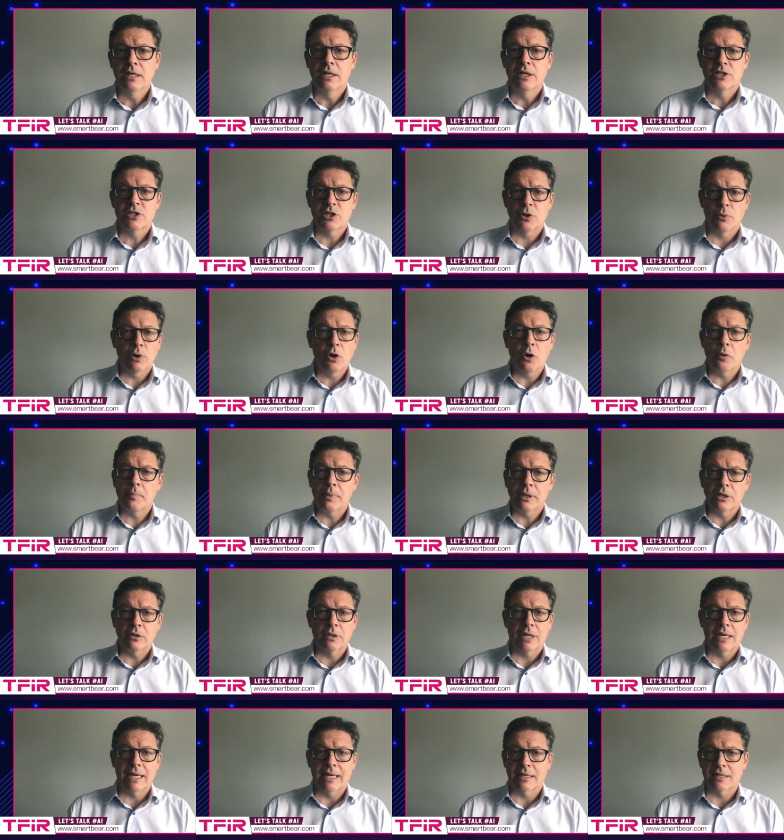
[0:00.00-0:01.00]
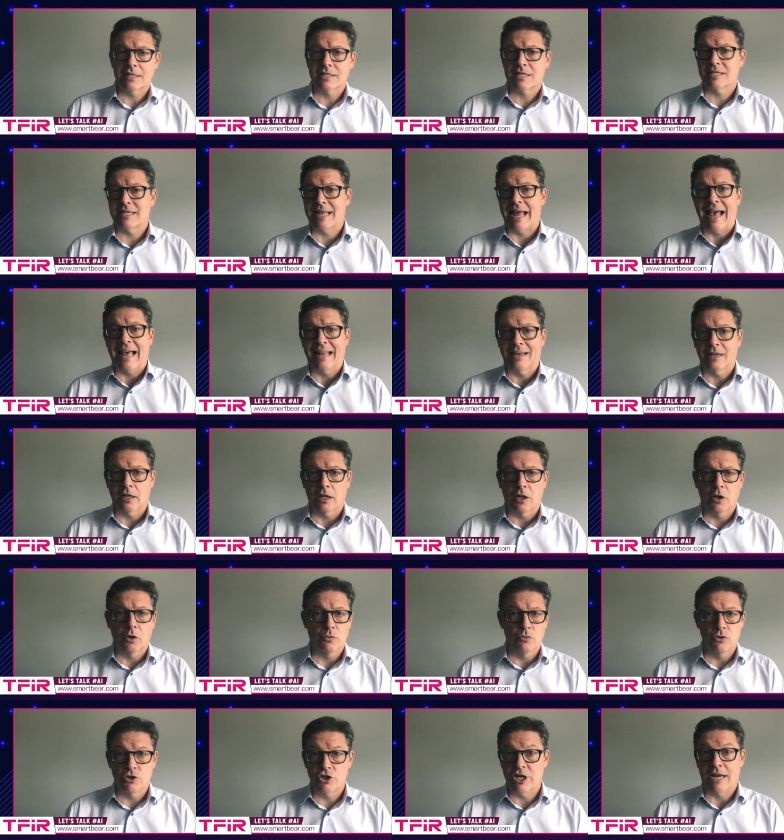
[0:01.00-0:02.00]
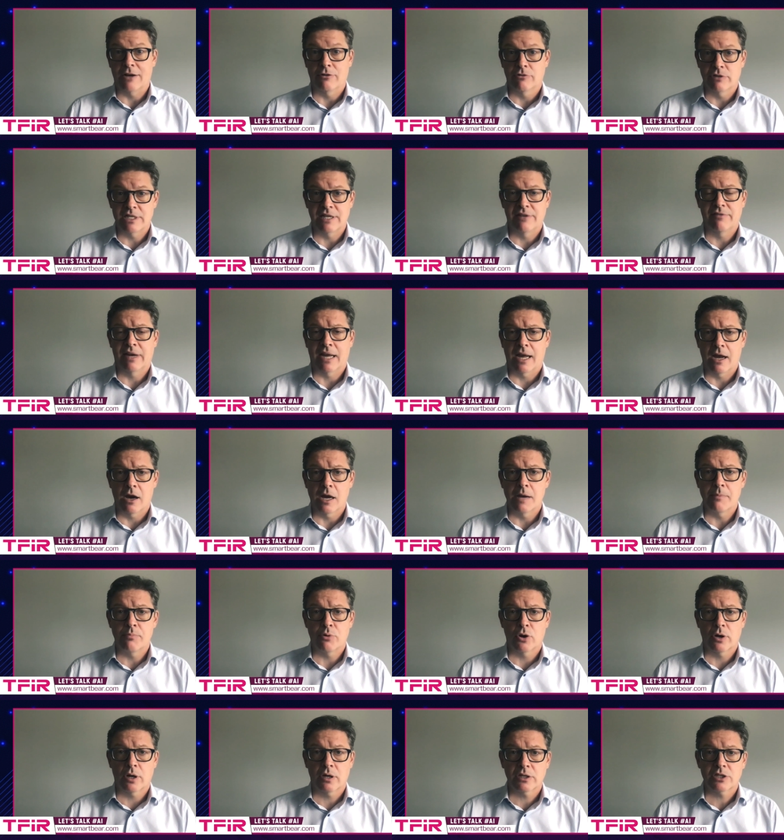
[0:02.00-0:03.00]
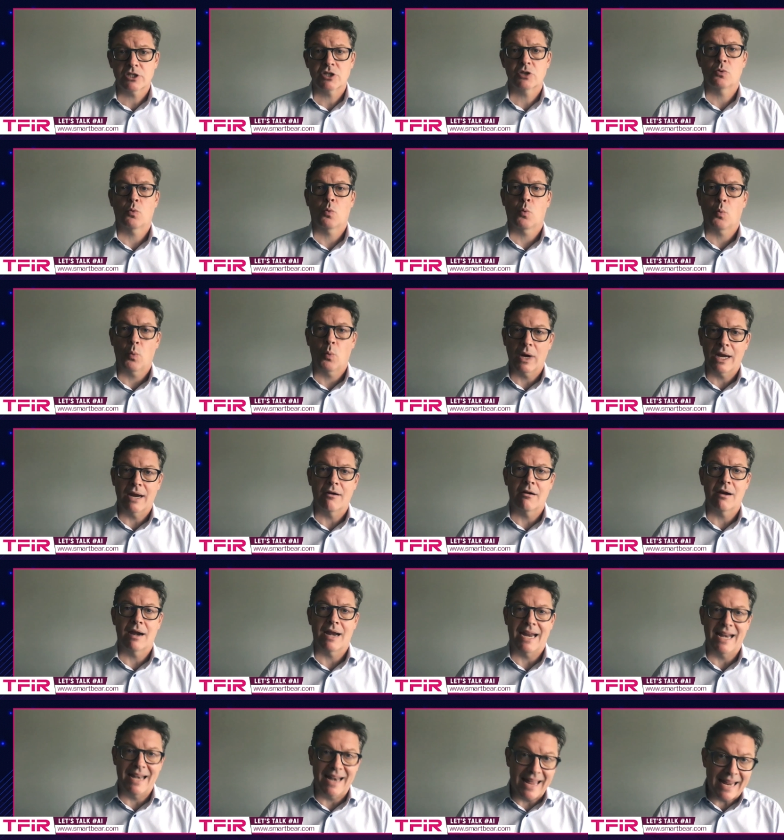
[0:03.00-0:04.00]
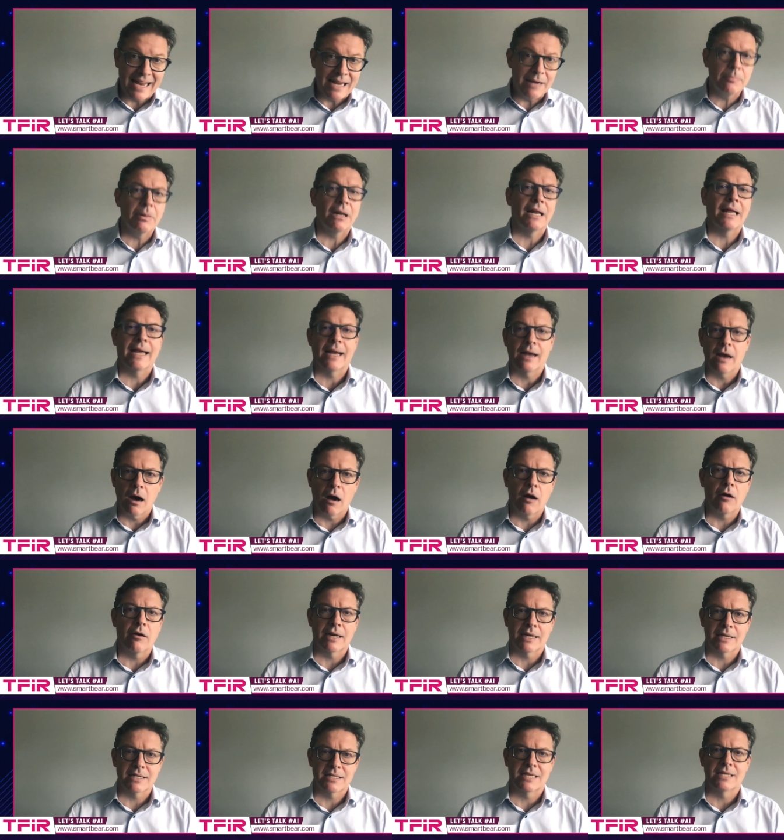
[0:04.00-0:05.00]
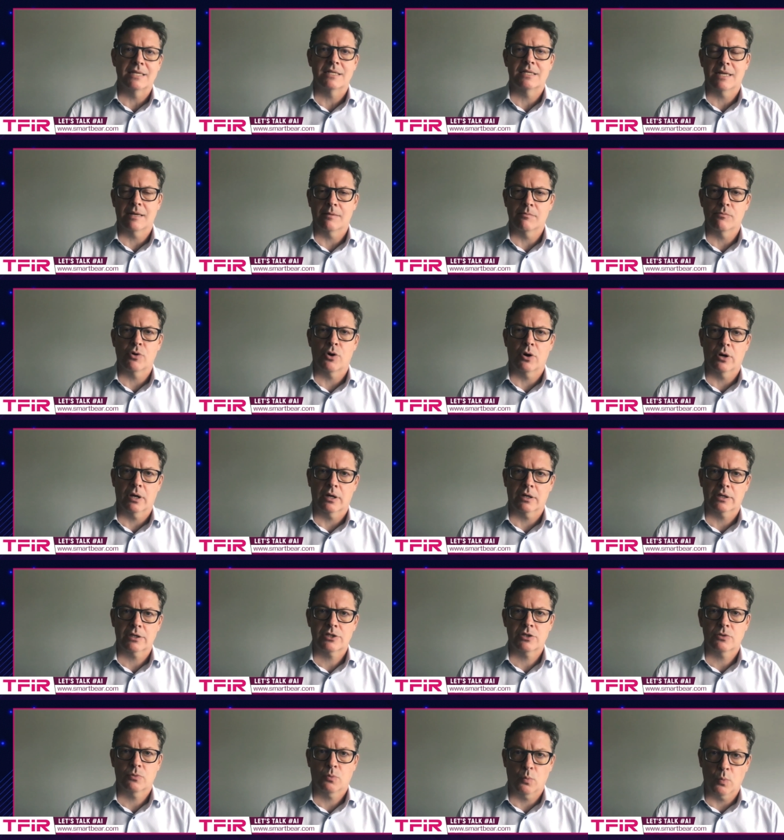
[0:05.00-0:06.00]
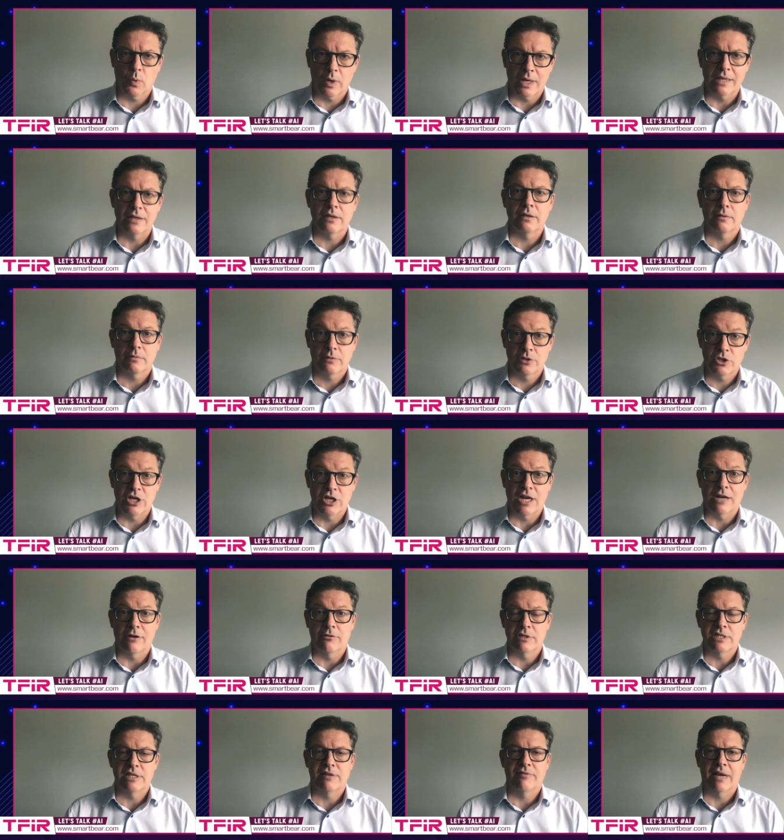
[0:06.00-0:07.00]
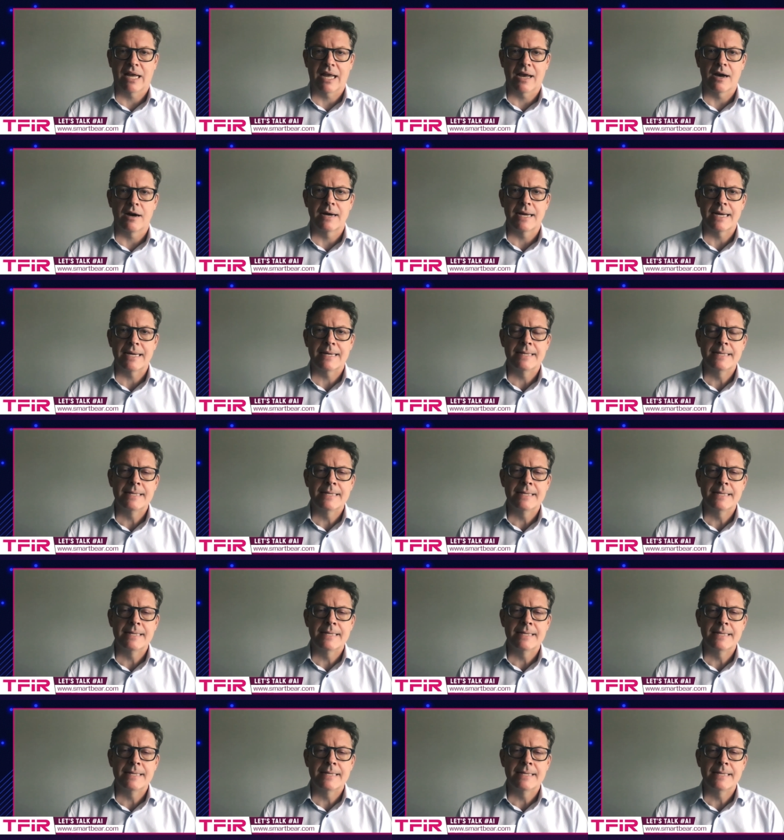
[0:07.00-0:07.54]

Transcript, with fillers: So we're not building standalone generative AI products. We are enabling our existing products with generative AI.